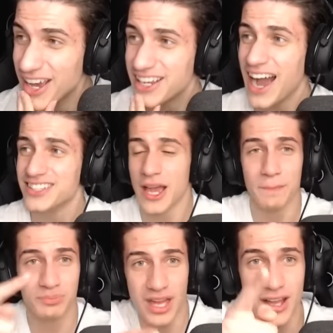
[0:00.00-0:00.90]
Guys,
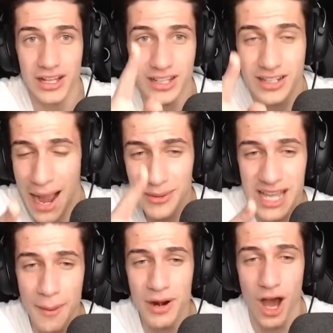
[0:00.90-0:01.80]
comment
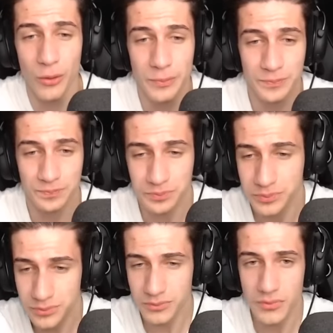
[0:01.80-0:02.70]
down below.
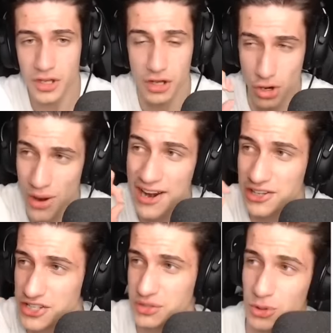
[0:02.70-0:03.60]

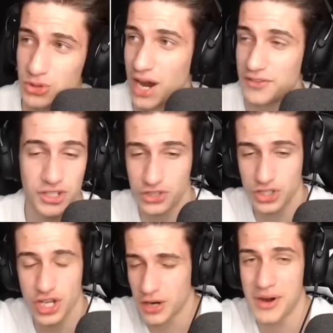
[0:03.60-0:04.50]
Congratulations, Moosecraft. Just,
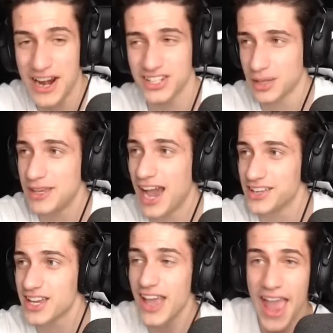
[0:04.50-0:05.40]
just congratulate me,
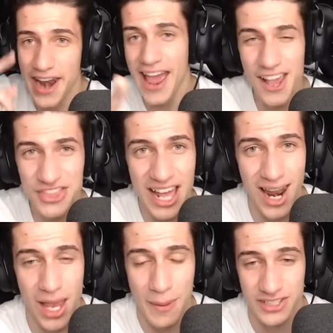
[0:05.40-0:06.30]
guys and hit that
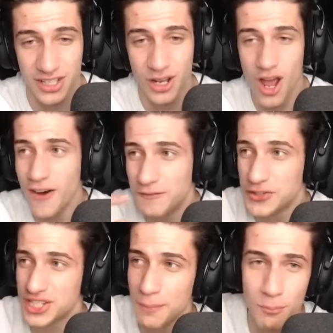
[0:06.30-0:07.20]
like button for
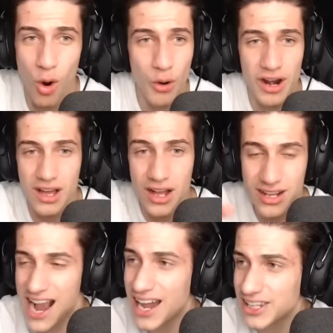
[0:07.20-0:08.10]
some more
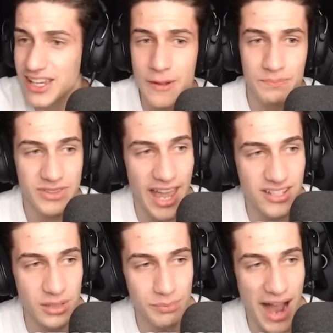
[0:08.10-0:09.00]
godly
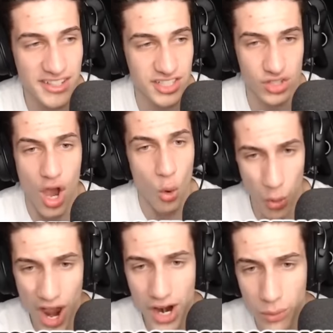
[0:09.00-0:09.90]
case unboxings.
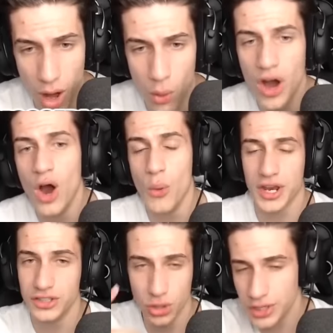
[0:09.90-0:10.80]
We're on a roll. We
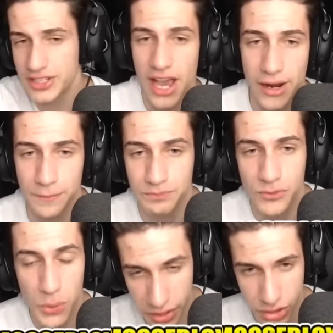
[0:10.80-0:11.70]
can do it again.
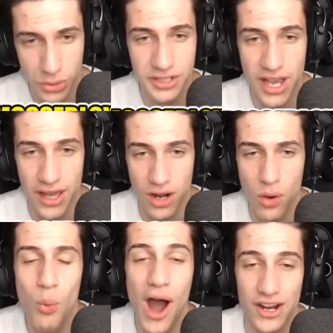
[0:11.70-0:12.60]
We can do it again.
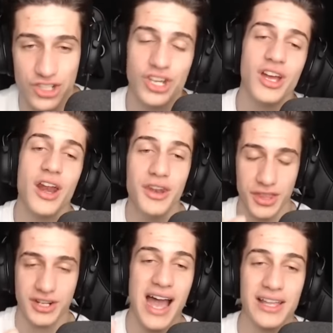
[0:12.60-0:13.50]
Watch.
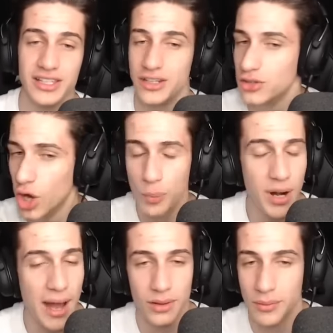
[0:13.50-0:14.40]
Another godly. No
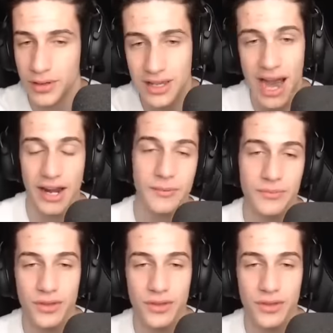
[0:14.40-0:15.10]
problem. Got it.